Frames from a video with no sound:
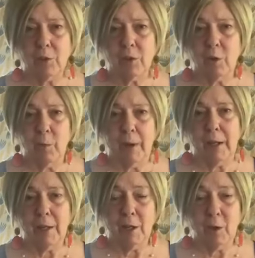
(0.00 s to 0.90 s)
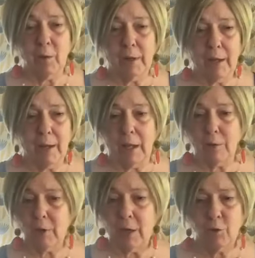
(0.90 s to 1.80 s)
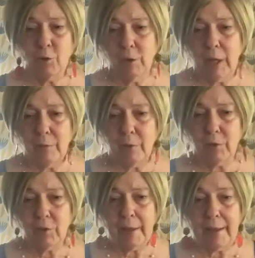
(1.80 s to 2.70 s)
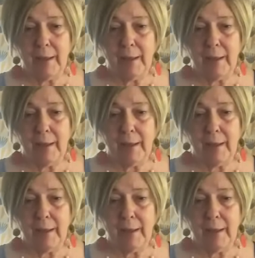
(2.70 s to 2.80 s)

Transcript: There's an awakening going on two levels.